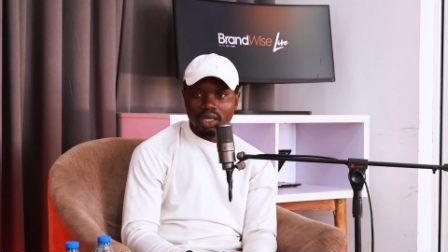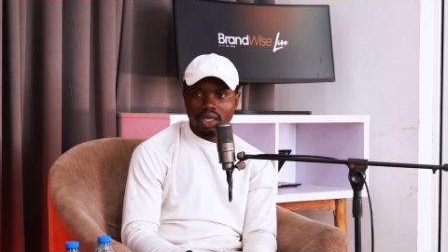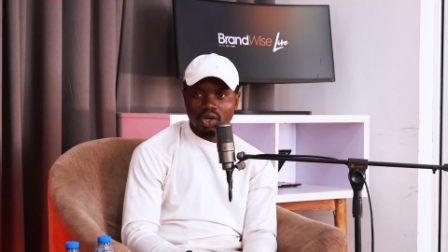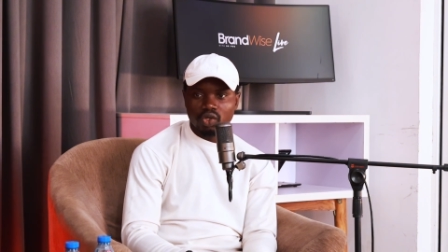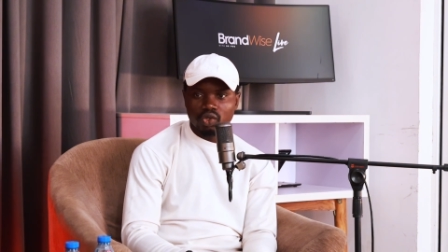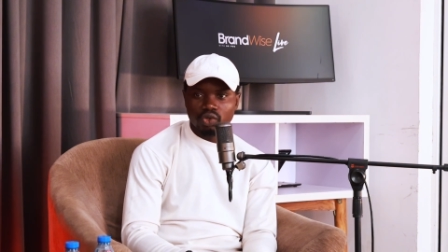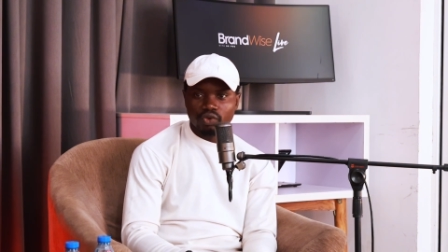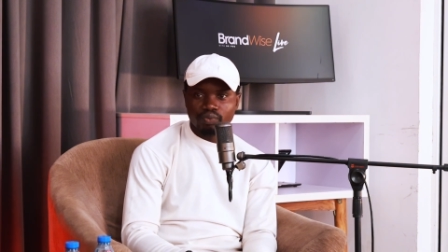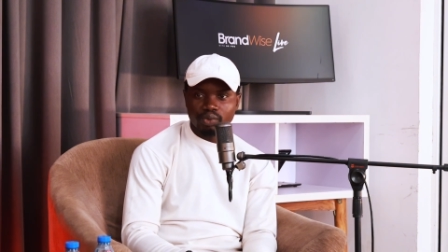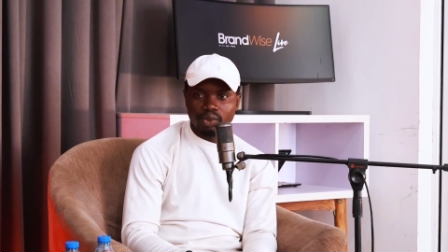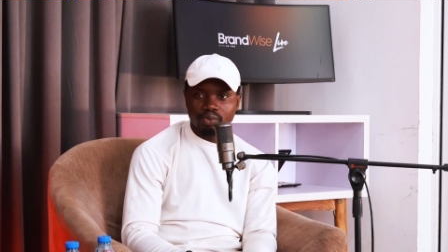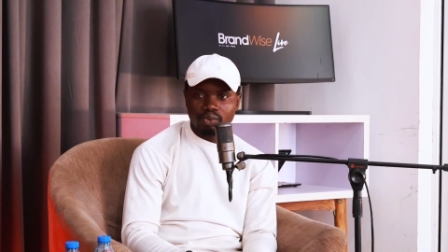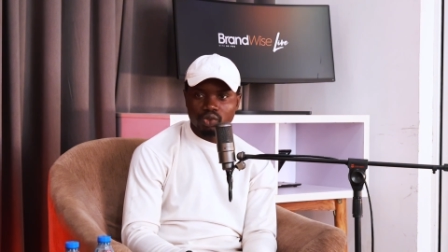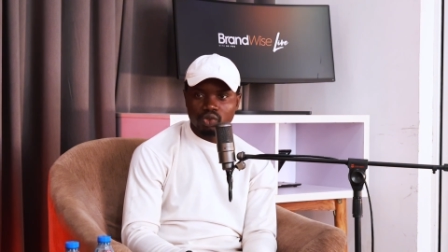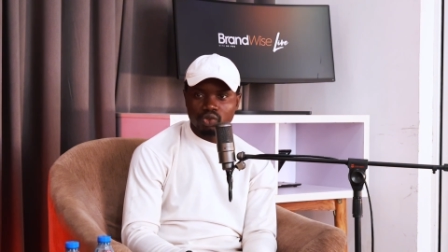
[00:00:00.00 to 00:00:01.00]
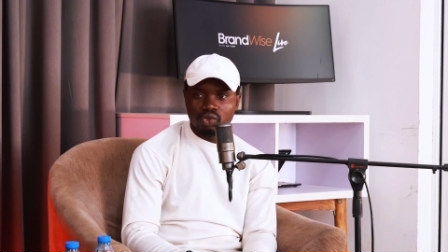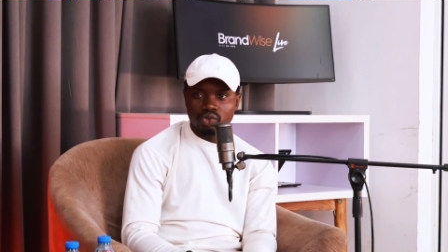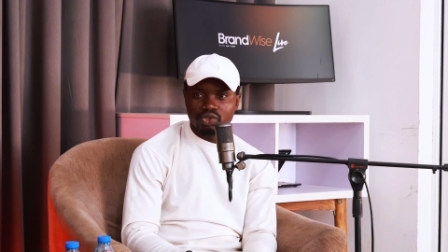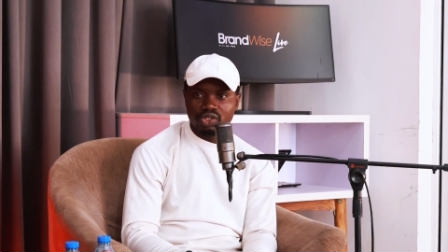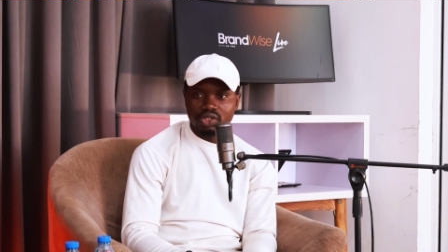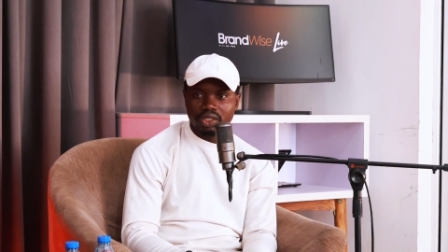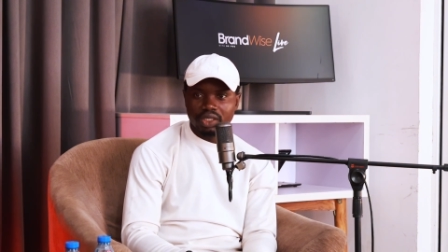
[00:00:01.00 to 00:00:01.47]
a lot of
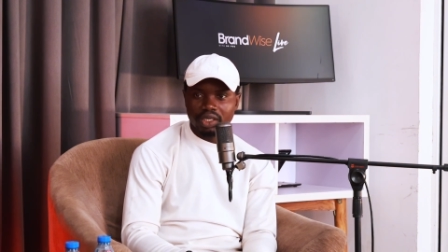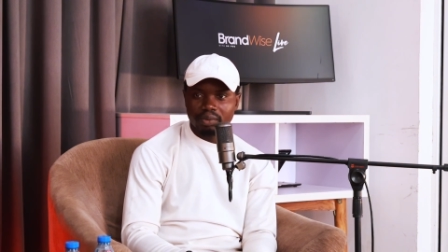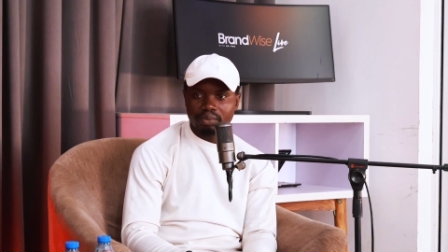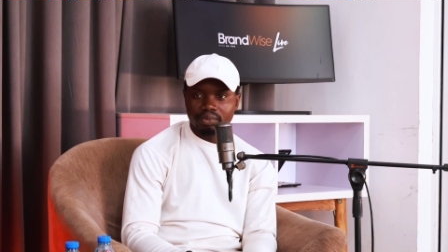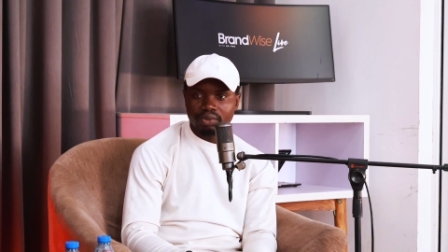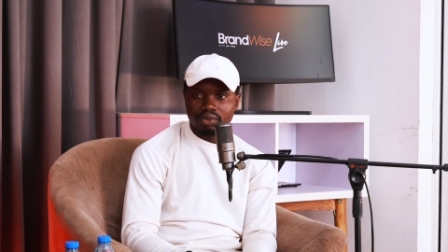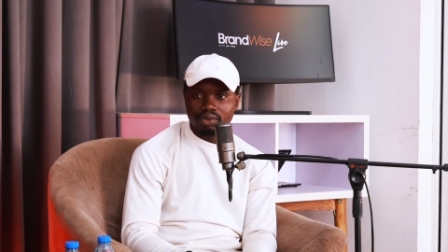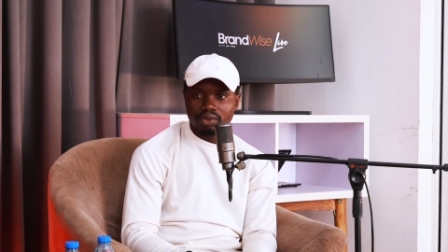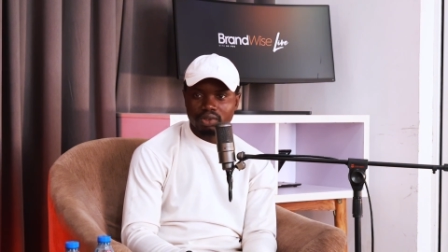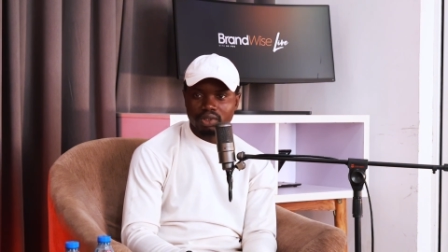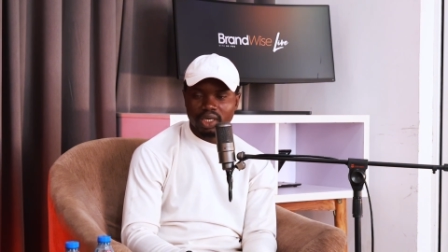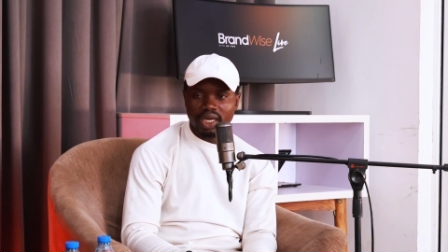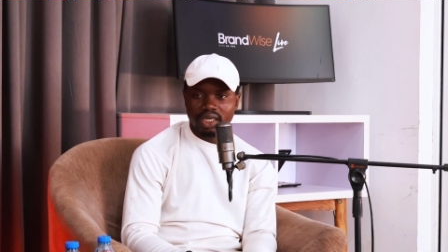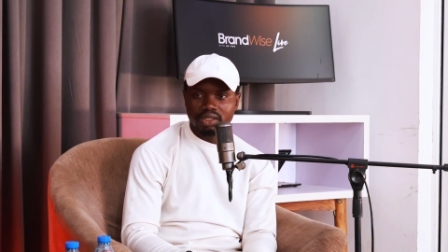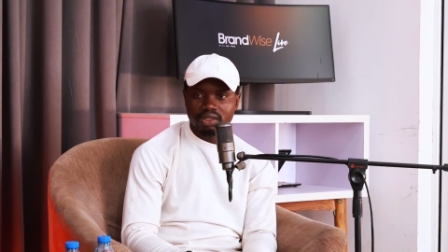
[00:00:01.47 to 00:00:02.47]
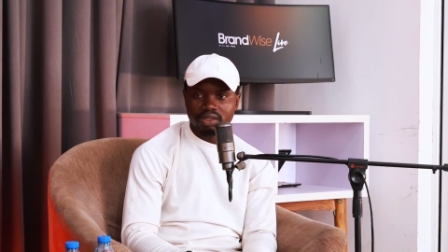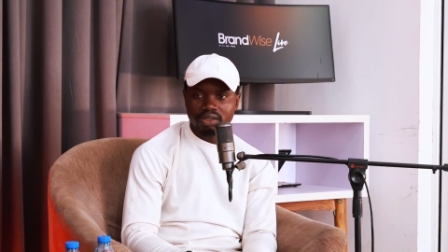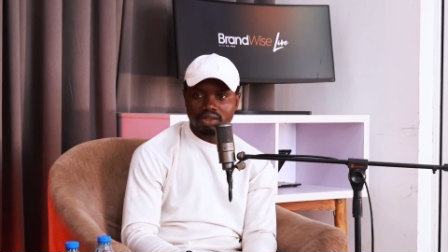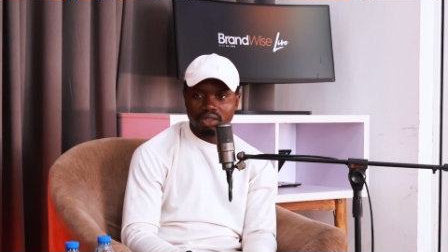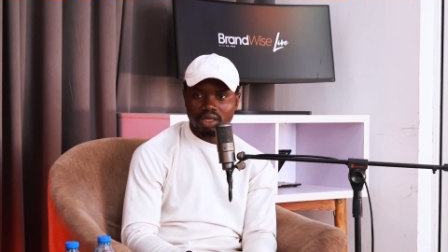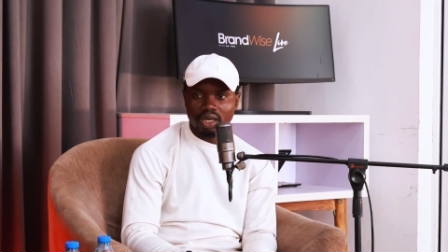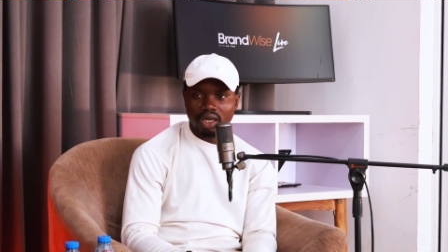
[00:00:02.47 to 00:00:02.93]
people skip
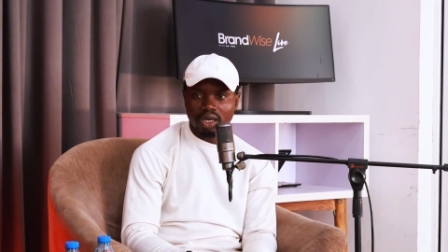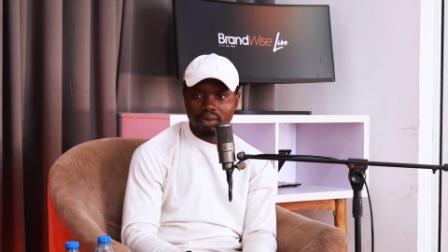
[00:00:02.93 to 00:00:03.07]
that